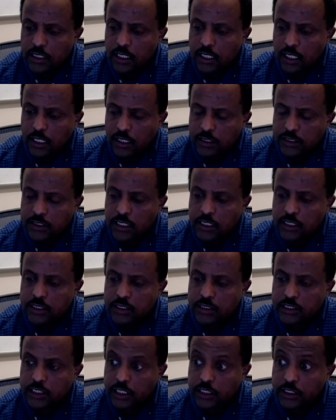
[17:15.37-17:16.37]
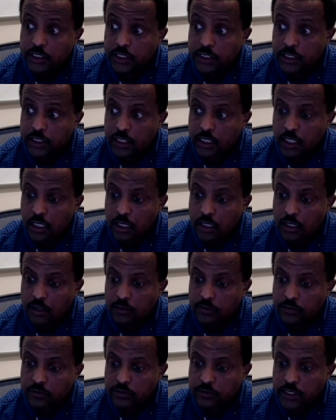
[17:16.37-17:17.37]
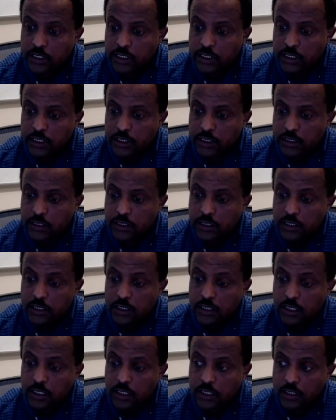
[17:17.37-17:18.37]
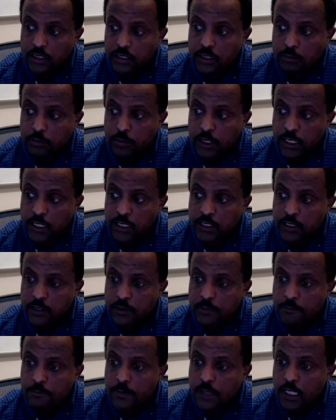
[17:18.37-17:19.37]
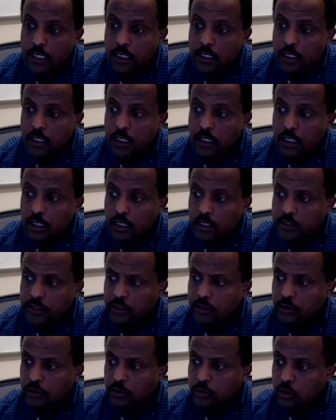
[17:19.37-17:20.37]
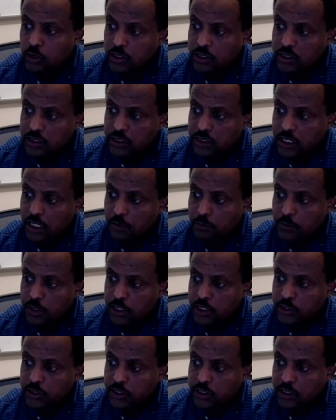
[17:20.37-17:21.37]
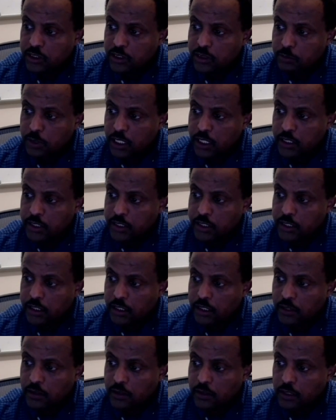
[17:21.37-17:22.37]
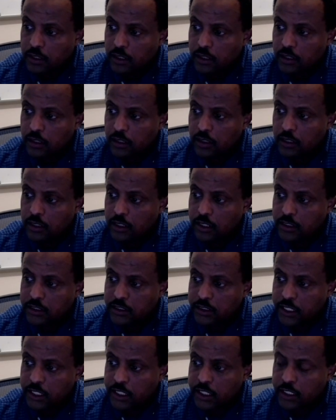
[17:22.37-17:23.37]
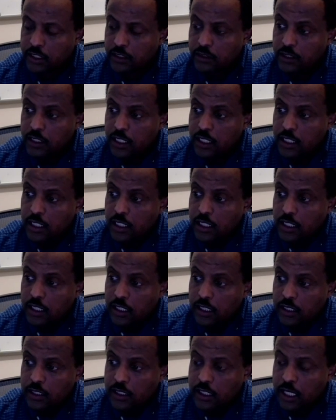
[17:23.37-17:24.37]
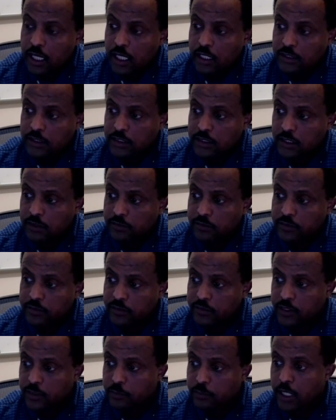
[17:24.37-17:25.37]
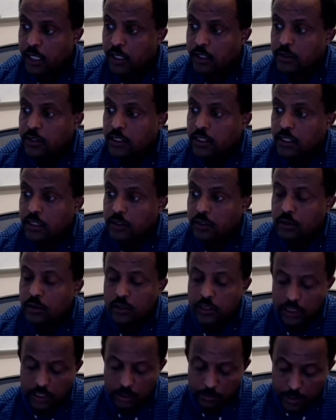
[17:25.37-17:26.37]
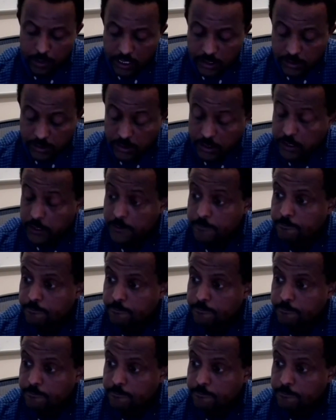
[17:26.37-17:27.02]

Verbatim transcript: uh, center section of the, uh, the planter. Uh, yield was uh, measured by uh, a scale uh, that has a fifty pound uh, load capacity.